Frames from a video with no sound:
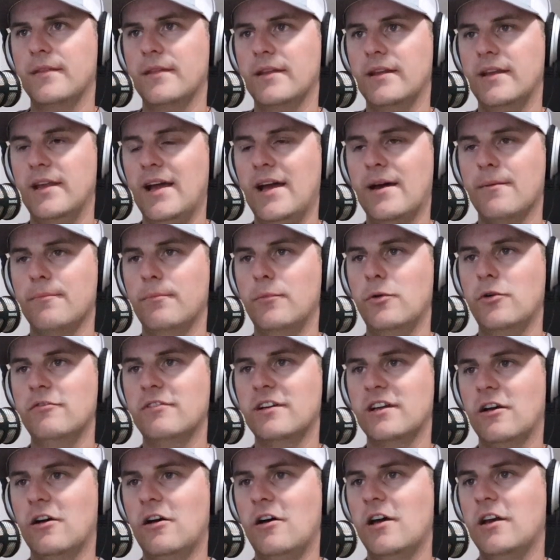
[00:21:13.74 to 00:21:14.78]
Yeah,
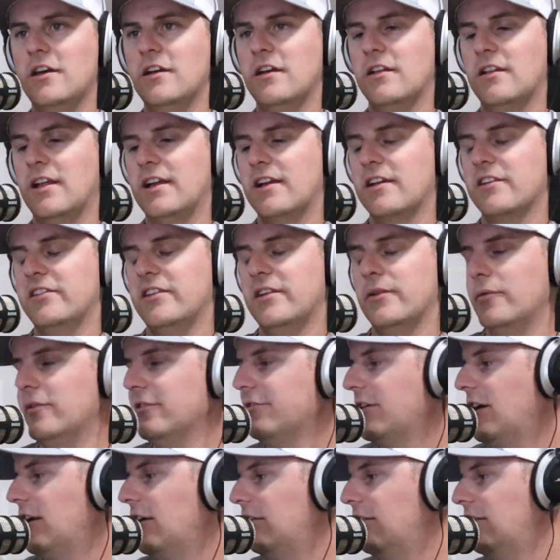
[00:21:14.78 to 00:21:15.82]
moving on. Like I said, we've
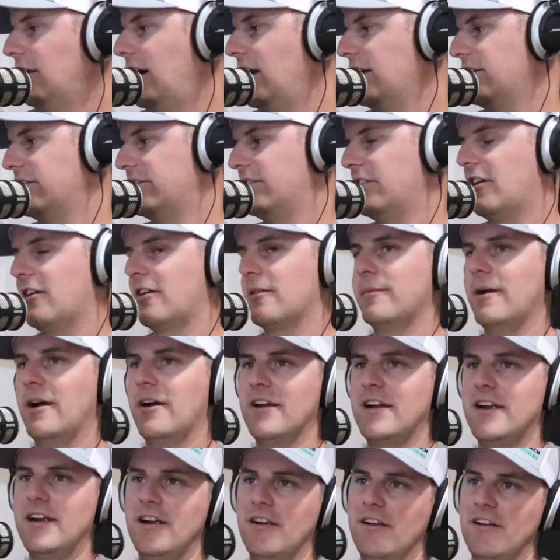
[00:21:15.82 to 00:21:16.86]
got a lot to talk about
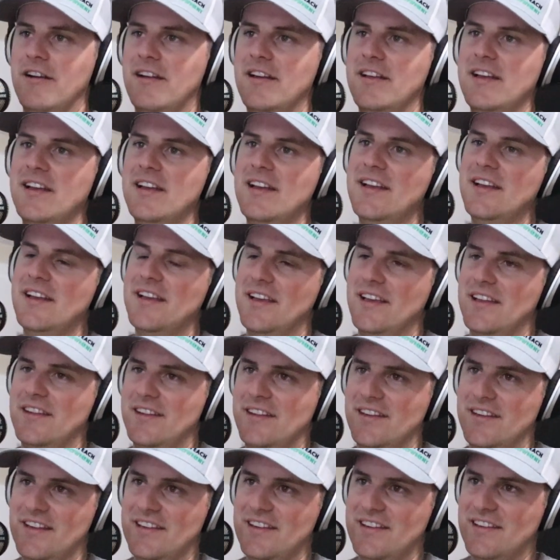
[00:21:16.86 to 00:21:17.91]
here
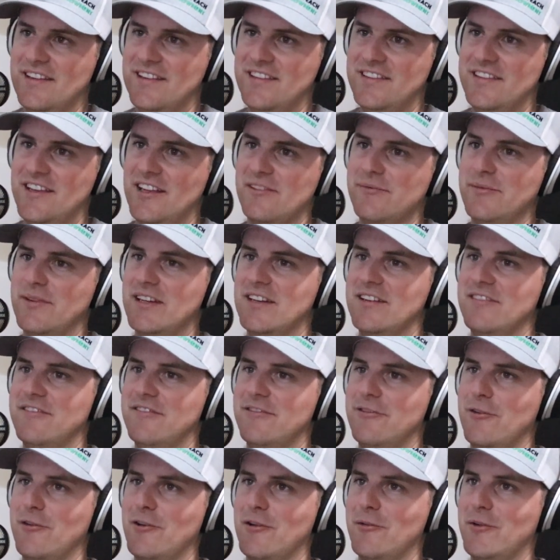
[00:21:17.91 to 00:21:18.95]
in this segment
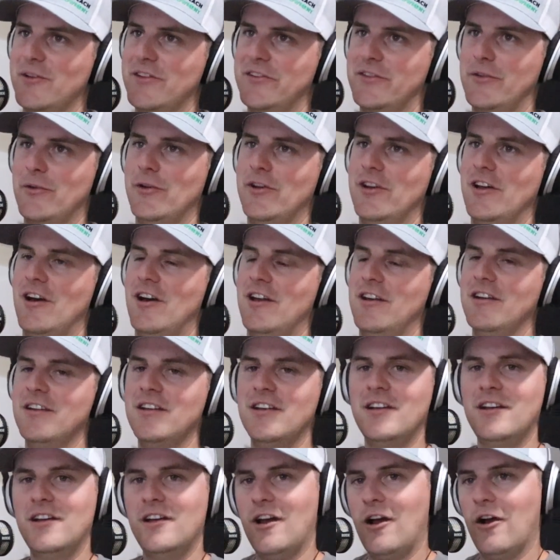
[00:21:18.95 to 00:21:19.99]
for what's going on
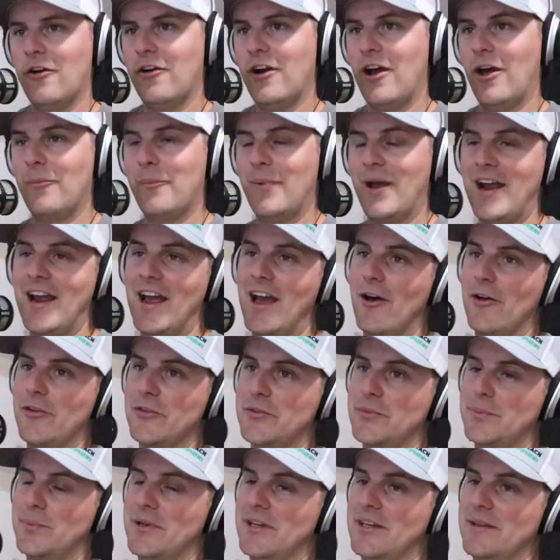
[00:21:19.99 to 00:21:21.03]
around my
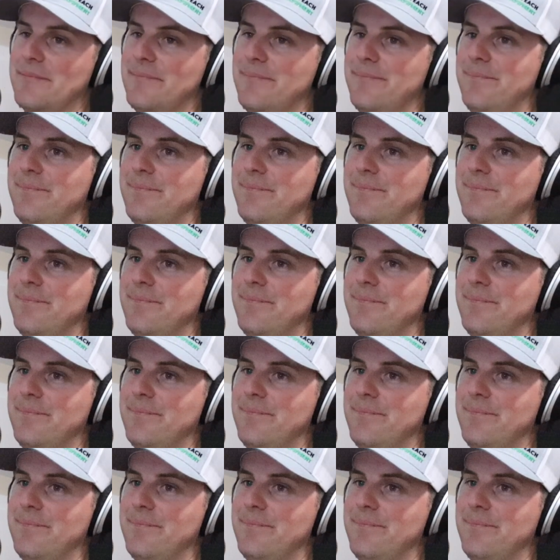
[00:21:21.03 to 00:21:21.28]
house. But